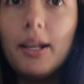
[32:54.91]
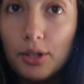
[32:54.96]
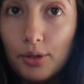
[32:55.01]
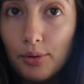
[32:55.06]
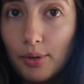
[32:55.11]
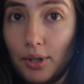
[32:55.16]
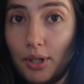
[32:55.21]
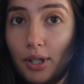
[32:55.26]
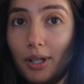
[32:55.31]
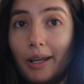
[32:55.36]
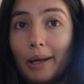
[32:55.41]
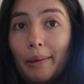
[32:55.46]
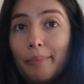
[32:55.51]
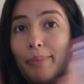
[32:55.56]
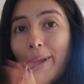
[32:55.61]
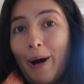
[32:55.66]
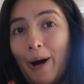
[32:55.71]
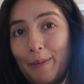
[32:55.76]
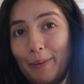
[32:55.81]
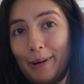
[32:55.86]
I just wanted
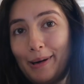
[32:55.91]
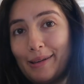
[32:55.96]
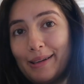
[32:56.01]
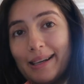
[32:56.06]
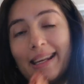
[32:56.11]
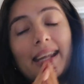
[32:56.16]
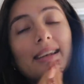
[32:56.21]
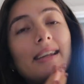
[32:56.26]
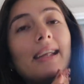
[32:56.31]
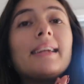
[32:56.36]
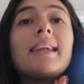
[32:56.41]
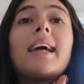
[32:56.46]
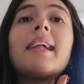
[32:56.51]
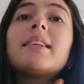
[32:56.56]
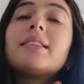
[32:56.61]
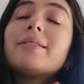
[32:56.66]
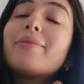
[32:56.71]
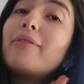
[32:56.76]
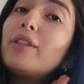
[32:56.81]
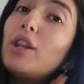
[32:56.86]
to pop on and end
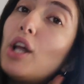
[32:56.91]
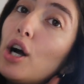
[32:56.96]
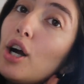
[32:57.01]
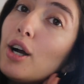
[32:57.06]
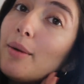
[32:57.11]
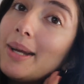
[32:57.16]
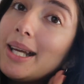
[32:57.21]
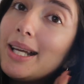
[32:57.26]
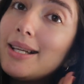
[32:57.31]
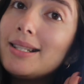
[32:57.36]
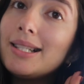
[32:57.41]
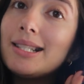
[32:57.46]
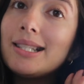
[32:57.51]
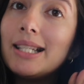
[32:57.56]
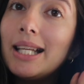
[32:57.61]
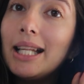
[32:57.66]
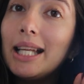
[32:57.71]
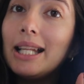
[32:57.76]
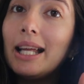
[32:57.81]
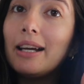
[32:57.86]
out this vlog because it's
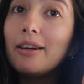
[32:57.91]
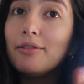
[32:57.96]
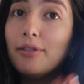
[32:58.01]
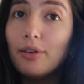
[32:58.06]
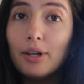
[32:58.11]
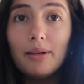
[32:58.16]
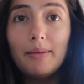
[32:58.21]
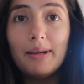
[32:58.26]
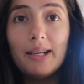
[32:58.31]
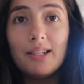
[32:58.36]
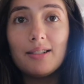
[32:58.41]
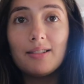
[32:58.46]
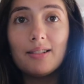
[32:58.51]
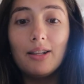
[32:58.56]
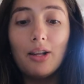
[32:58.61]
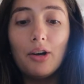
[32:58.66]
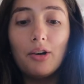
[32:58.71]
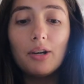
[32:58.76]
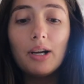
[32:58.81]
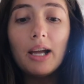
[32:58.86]
nearly like 40 minutes
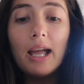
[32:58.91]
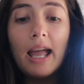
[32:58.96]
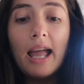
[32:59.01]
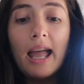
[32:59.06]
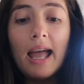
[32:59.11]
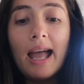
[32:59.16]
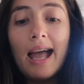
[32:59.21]
long.